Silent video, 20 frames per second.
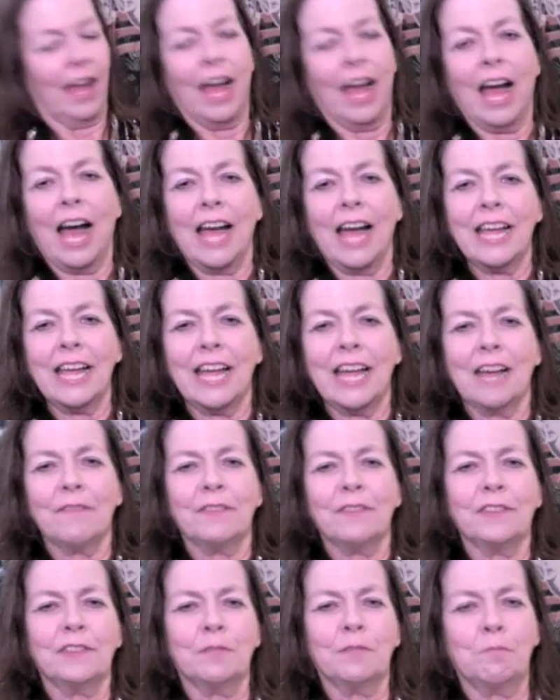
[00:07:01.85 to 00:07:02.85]
I have
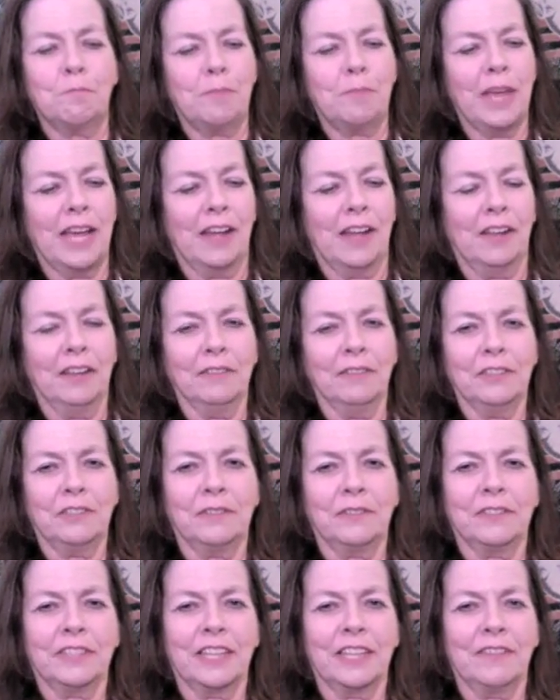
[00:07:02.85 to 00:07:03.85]
this bell, which
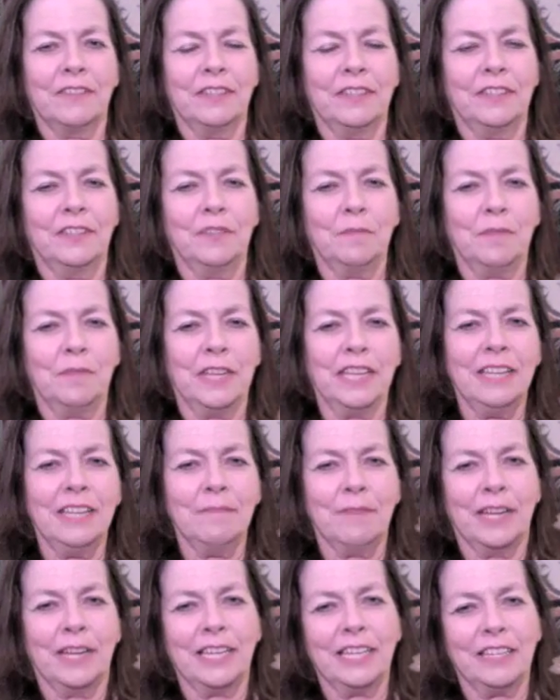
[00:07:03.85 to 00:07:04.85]
was given to me
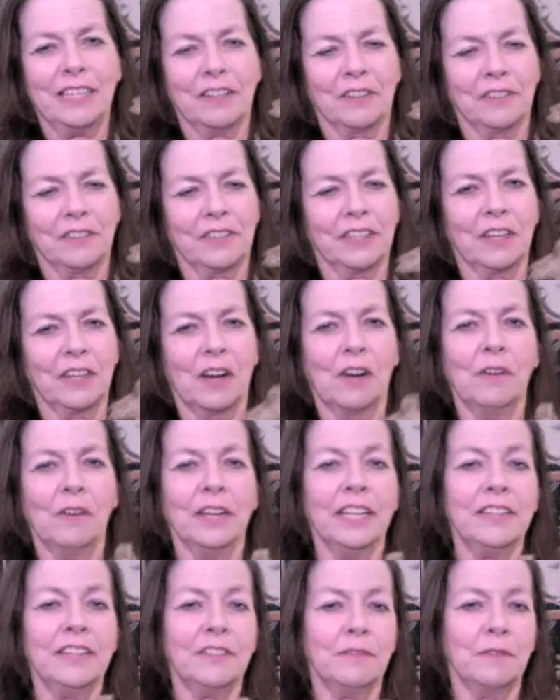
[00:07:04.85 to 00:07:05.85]
many years ago.
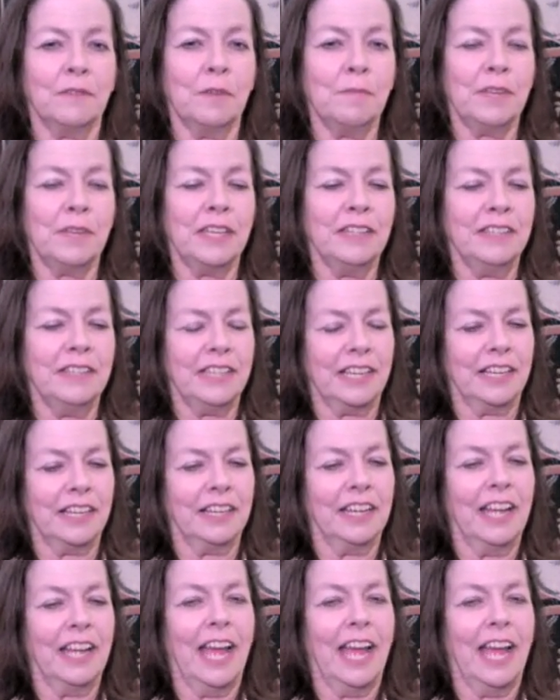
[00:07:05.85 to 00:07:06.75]
It's from India,